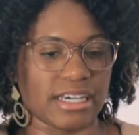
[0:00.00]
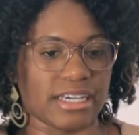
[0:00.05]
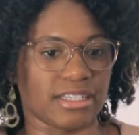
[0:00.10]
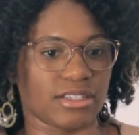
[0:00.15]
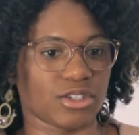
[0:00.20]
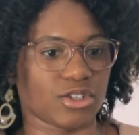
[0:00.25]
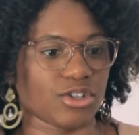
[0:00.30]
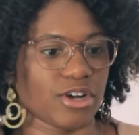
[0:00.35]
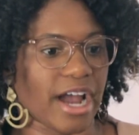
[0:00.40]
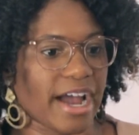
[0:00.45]

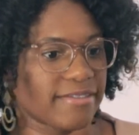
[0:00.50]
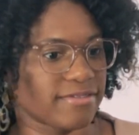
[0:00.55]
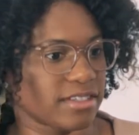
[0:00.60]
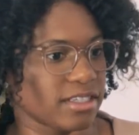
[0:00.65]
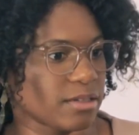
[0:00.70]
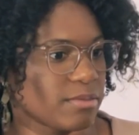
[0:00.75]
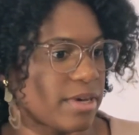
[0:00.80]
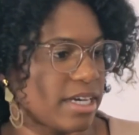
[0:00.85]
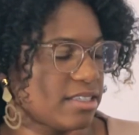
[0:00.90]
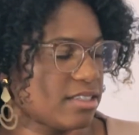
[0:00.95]
it's
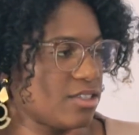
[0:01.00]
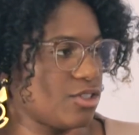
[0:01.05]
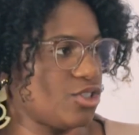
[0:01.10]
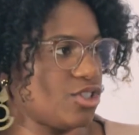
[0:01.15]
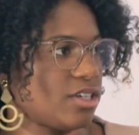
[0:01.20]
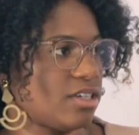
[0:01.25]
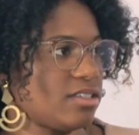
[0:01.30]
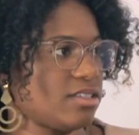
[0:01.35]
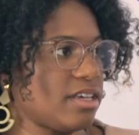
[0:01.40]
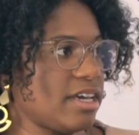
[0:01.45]
crafting
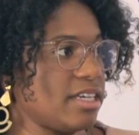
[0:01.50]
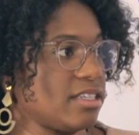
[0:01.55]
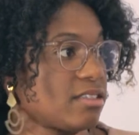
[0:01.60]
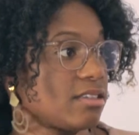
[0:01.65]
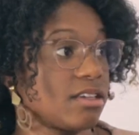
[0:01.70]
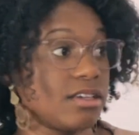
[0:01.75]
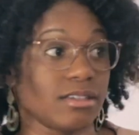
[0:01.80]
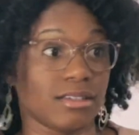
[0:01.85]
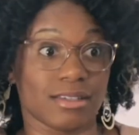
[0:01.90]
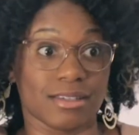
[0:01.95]
messages,
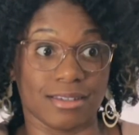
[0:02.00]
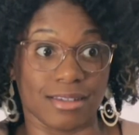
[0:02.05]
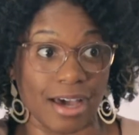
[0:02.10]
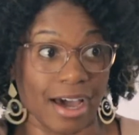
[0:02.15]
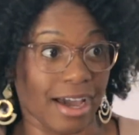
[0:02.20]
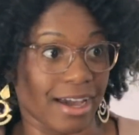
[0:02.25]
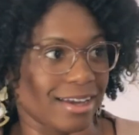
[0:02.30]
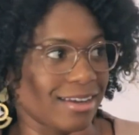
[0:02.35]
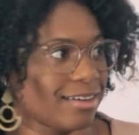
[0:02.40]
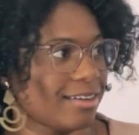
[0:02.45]
it's
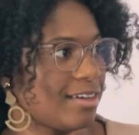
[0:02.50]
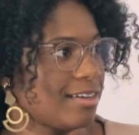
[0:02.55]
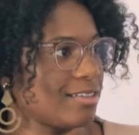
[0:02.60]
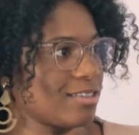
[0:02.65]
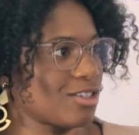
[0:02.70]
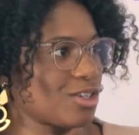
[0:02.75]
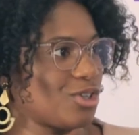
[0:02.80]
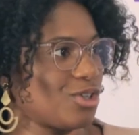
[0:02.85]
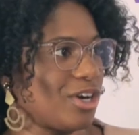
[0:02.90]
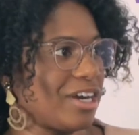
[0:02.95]
design,
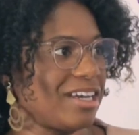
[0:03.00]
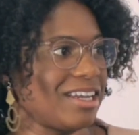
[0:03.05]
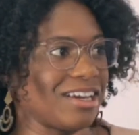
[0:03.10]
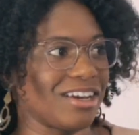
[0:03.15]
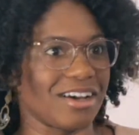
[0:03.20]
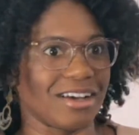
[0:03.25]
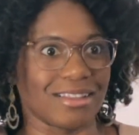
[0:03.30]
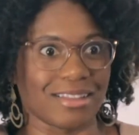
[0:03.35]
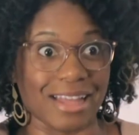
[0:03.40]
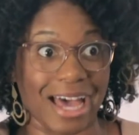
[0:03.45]
it's creating
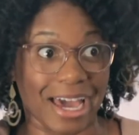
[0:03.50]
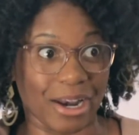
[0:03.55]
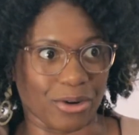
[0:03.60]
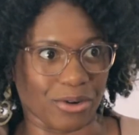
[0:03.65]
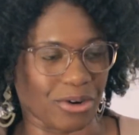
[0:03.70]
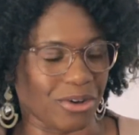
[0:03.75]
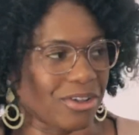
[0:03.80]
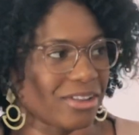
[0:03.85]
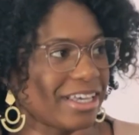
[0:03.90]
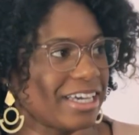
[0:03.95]

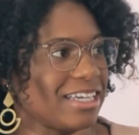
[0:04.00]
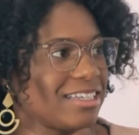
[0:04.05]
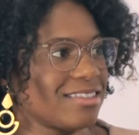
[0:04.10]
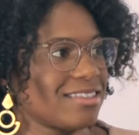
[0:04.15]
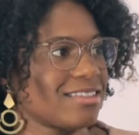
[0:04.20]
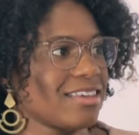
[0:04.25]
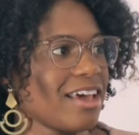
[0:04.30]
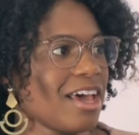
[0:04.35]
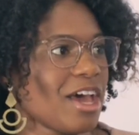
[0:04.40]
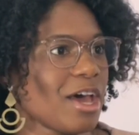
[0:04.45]
collateral,
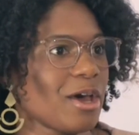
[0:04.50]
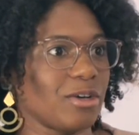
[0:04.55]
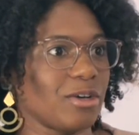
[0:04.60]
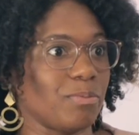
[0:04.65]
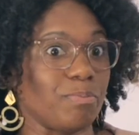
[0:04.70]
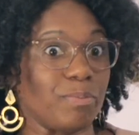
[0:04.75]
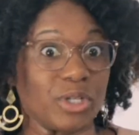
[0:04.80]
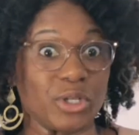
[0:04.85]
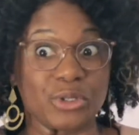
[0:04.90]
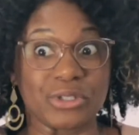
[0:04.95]
it's
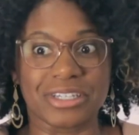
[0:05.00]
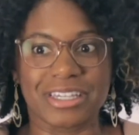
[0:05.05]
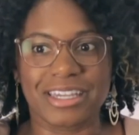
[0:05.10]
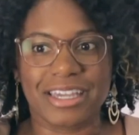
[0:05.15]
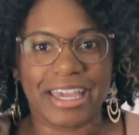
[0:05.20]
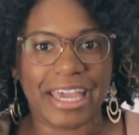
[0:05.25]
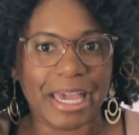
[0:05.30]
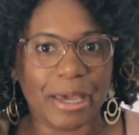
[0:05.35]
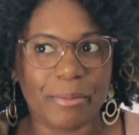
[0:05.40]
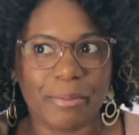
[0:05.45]
building
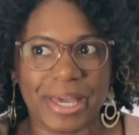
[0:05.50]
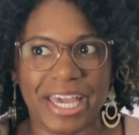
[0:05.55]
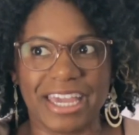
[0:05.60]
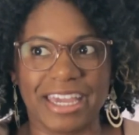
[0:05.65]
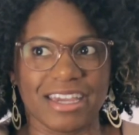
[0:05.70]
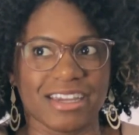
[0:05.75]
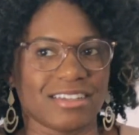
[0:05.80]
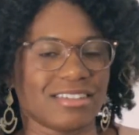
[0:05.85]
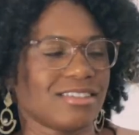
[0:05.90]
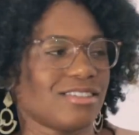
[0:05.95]

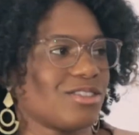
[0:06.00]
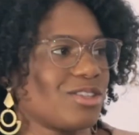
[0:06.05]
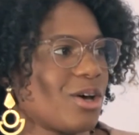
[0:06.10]
campaigns.